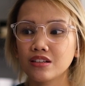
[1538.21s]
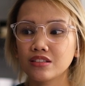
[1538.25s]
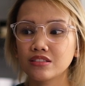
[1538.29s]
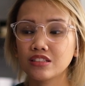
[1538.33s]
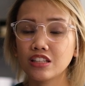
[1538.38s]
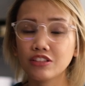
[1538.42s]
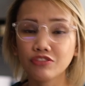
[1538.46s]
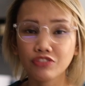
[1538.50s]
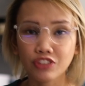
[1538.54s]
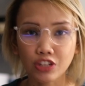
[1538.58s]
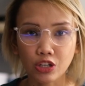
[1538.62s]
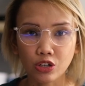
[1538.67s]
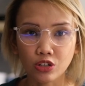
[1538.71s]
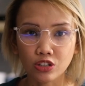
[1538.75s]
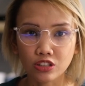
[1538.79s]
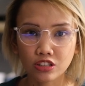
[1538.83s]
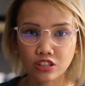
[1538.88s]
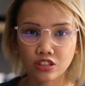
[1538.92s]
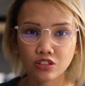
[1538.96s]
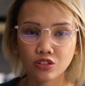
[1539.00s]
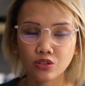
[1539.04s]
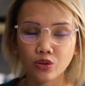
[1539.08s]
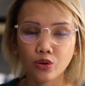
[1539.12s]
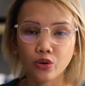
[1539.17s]

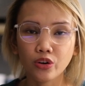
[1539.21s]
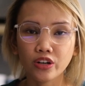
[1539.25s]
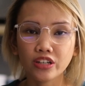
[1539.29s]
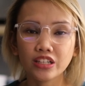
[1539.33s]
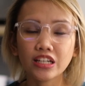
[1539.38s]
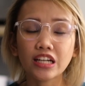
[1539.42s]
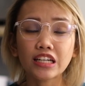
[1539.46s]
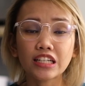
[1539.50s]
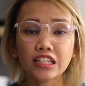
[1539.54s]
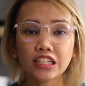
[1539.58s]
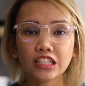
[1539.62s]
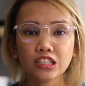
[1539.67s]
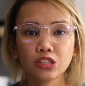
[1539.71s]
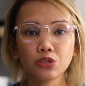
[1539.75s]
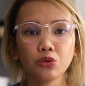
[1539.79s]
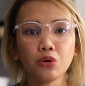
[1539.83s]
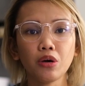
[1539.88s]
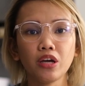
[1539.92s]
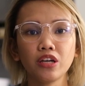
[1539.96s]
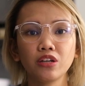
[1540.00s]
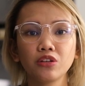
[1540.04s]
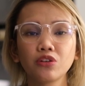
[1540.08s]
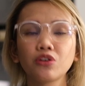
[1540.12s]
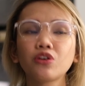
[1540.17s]
difficult or nalilito
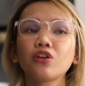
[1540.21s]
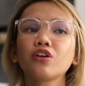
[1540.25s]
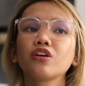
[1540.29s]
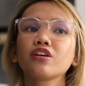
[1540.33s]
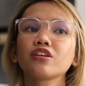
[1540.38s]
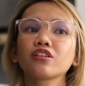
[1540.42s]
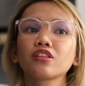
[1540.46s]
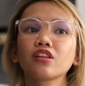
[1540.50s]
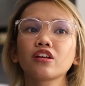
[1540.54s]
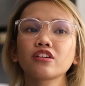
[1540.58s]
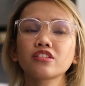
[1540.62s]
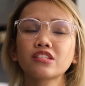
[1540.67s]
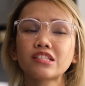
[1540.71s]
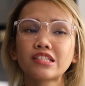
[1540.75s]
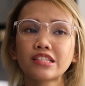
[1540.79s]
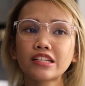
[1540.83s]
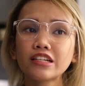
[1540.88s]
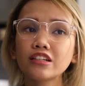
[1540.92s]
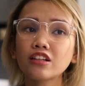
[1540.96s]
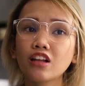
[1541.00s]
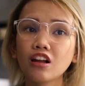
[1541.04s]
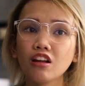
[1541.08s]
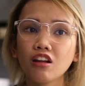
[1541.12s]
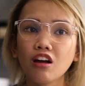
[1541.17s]
kayo, there's
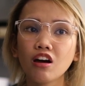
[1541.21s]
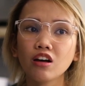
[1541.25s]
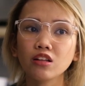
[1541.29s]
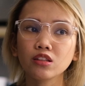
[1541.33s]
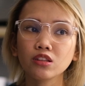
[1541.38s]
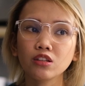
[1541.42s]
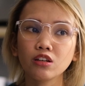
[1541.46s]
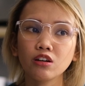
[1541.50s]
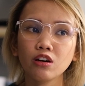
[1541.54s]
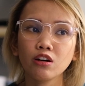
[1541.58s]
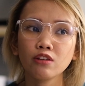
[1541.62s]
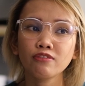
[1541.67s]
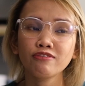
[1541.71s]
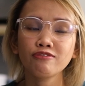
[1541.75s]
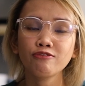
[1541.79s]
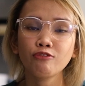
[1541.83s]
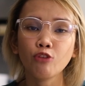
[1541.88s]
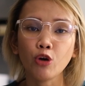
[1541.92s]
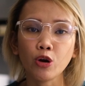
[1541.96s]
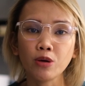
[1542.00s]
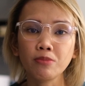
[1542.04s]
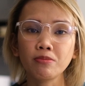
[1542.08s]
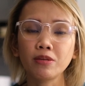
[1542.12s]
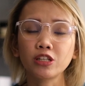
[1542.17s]
still a lot of
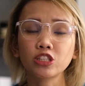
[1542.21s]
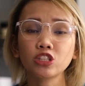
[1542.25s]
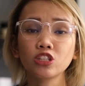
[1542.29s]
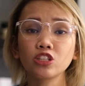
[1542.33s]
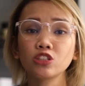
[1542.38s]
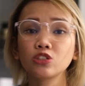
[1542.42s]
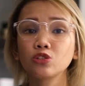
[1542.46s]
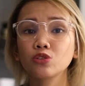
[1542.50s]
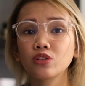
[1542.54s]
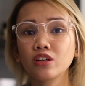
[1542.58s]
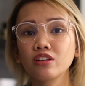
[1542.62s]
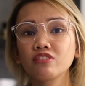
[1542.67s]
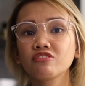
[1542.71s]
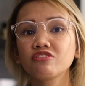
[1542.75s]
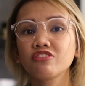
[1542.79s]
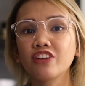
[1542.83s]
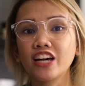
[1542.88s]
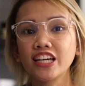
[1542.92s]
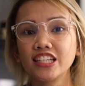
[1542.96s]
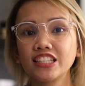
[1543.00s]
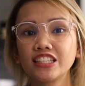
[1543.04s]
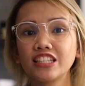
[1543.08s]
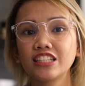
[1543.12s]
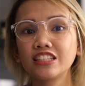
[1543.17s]
format that you can
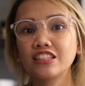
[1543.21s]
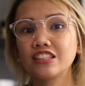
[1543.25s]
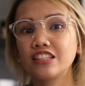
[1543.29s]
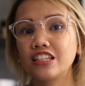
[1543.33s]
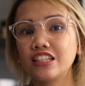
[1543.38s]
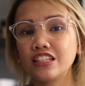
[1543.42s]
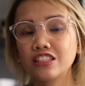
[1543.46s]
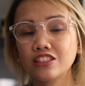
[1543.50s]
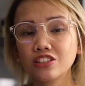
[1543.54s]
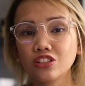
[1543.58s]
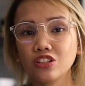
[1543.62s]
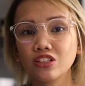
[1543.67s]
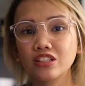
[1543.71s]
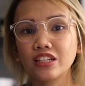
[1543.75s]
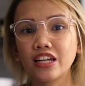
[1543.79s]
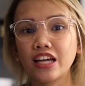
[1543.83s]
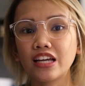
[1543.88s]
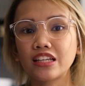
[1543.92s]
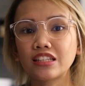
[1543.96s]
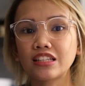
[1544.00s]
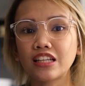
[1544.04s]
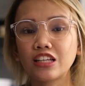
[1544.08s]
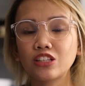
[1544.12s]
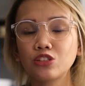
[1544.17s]
find in the
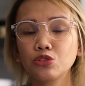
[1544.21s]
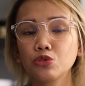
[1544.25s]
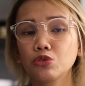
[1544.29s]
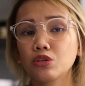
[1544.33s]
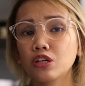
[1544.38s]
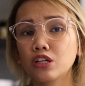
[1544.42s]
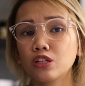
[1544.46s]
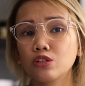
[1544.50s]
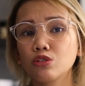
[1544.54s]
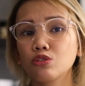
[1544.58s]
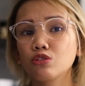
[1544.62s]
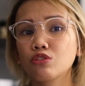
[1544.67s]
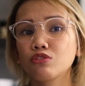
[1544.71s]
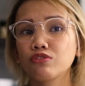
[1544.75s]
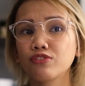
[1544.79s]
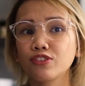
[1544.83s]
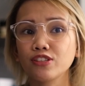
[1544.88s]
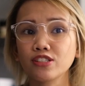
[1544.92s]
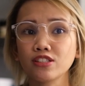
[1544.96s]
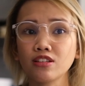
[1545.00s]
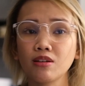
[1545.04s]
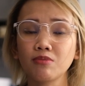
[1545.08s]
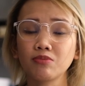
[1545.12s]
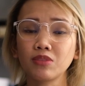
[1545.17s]
internet and you can look
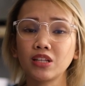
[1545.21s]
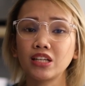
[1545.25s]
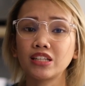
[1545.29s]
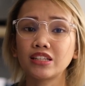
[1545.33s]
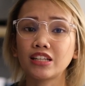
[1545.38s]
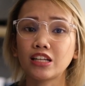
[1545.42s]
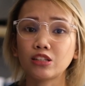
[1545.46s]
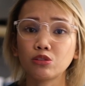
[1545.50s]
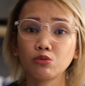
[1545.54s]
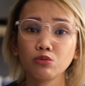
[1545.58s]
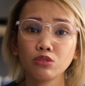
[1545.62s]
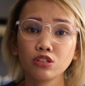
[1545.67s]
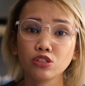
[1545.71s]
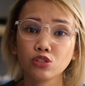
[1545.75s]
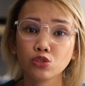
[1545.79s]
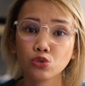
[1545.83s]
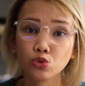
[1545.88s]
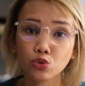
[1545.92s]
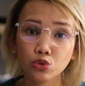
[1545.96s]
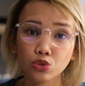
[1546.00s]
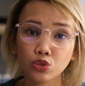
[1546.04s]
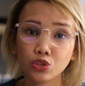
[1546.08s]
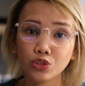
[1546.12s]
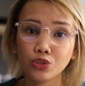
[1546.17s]
for something that will
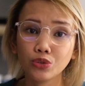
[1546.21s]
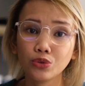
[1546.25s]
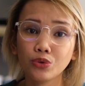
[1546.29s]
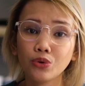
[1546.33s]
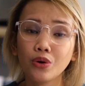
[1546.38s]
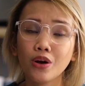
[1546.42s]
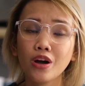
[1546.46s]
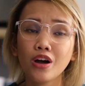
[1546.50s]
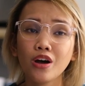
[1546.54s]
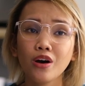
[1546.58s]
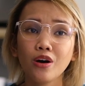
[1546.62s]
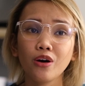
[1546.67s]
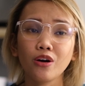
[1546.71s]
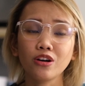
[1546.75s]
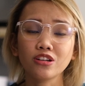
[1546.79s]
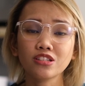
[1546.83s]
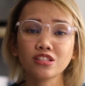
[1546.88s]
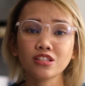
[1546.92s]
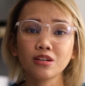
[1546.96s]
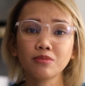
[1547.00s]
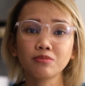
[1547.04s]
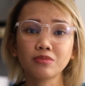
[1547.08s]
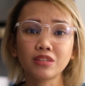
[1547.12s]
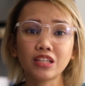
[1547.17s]
suit you or
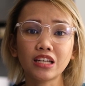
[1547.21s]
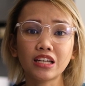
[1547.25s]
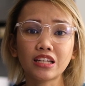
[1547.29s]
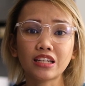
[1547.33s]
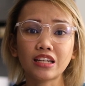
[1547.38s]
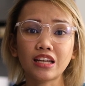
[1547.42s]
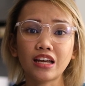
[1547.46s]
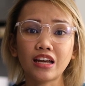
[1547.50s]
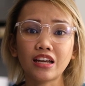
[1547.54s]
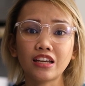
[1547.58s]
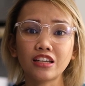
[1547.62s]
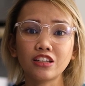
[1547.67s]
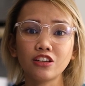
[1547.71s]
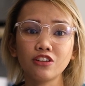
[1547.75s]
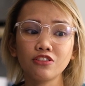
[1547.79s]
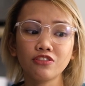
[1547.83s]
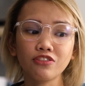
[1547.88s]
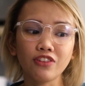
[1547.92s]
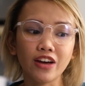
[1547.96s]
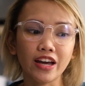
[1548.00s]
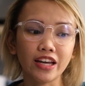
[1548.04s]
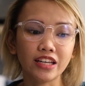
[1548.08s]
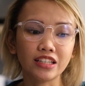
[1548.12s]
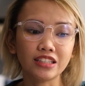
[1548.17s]
something na you
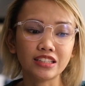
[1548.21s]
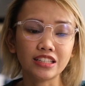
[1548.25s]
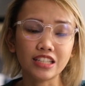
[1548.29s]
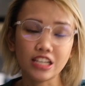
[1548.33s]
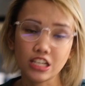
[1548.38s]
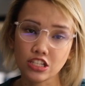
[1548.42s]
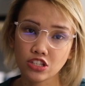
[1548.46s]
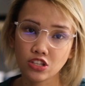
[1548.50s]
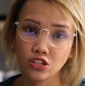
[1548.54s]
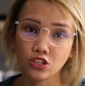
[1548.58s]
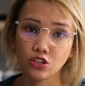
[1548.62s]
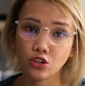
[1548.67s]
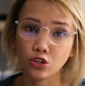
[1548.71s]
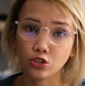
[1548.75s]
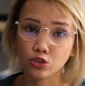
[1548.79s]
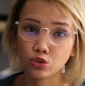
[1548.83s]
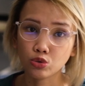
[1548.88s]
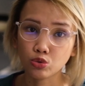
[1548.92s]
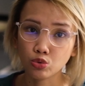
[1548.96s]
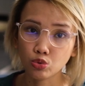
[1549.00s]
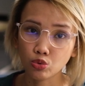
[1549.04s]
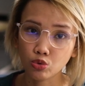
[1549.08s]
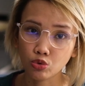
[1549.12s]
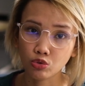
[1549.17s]
find easier
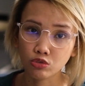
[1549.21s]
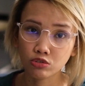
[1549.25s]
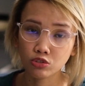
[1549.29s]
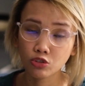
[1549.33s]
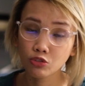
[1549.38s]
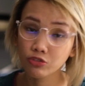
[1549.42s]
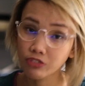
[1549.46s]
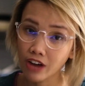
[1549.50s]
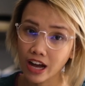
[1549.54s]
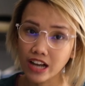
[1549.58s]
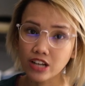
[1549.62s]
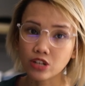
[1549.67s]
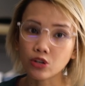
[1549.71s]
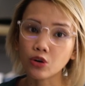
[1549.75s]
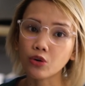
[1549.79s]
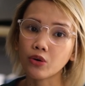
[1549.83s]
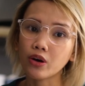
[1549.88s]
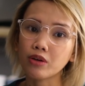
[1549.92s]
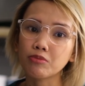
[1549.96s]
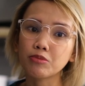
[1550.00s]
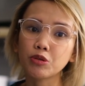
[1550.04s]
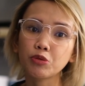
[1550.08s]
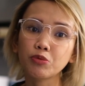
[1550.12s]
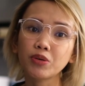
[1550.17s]
to follow.
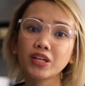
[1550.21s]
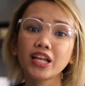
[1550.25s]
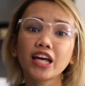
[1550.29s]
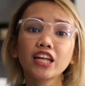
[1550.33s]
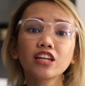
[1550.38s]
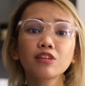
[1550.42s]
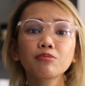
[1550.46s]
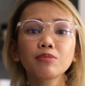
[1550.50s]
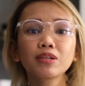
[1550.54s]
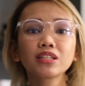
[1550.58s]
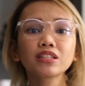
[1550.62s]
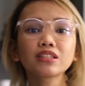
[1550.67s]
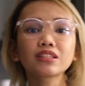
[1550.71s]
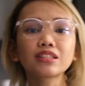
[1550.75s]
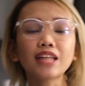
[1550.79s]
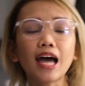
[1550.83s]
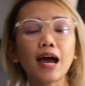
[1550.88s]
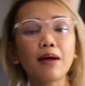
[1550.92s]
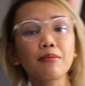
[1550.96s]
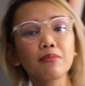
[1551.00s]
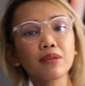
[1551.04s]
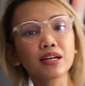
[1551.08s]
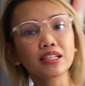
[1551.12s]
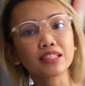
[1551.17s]
I mean, wala namang
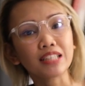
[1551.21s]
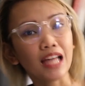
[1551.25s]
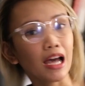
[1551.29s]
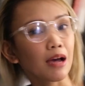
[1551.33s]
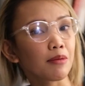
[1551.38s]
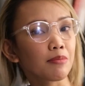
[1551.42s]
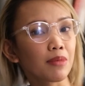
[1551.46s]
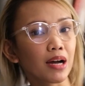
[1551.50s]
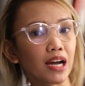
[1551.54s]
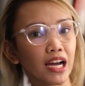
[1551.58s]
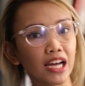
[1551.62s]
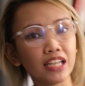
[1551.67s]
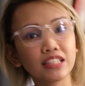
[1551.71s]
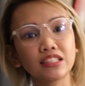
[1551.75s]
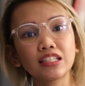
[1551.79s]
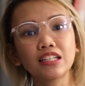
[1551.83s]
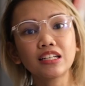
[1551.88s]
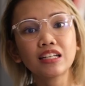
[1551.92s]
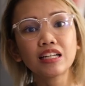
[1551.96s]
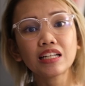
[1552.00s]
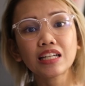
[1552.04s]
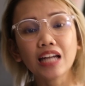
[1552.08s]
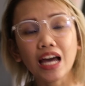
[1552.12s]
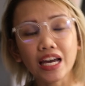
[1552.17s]
tamang-tamang
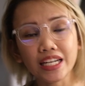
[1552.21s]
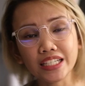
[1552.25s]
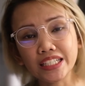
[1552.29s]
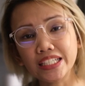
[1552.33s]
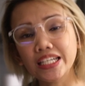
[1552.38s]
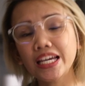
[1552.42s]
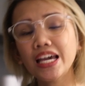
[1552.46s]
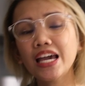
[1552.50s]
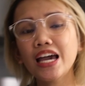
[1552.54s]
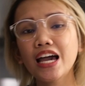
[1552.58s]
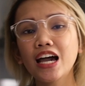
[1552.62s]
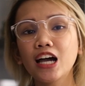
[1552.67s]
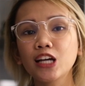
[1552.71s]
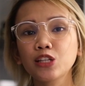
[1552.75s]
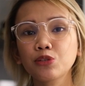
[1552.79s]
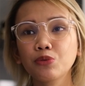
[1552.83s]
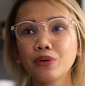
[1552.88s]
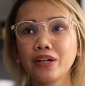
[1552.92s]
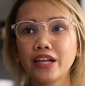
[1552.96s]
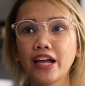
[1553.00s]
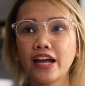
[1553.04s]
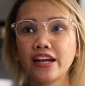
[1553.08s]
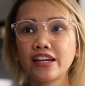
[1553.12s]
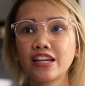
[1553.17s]
itinerary at
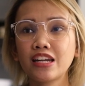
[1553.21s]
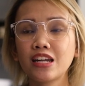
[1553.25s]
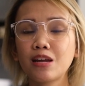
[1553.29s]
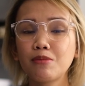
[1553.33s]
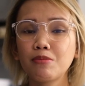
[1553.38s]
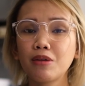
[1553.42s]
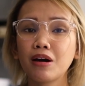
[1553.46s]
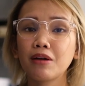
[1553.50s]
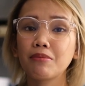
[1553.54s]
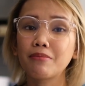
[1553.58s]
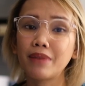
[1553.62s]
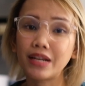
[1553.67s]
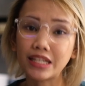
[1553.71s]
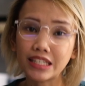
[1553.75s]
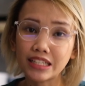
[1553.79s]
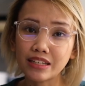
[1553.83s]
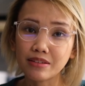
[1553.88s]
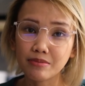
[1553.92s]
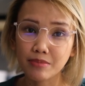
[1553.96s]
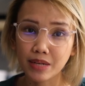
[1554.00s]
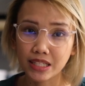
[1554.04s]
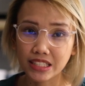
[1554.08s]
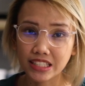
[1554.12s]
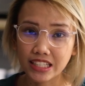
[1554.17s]
wala rin namang
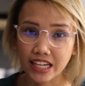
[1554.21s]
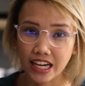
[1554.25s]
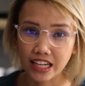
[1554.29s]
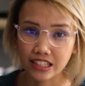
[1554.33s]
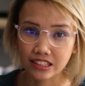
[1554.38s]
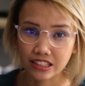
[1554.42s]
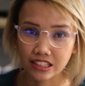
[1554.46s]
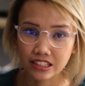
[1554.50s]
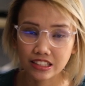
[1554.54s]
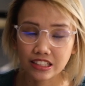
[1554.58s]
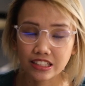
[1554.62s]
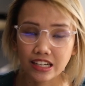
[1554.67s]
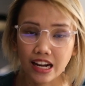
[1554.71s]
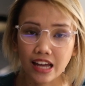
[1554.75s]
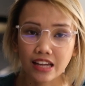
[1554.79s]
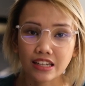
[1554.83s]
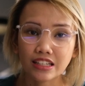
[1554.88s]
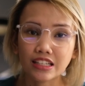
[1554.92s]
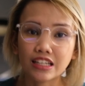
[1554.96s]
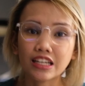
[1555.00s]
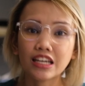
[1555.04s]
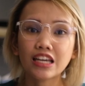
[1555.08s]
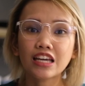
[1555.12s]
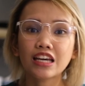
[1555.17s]
maling-maling
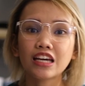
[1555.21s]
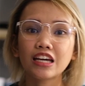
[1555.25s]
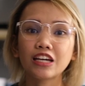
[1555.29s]
itinerary.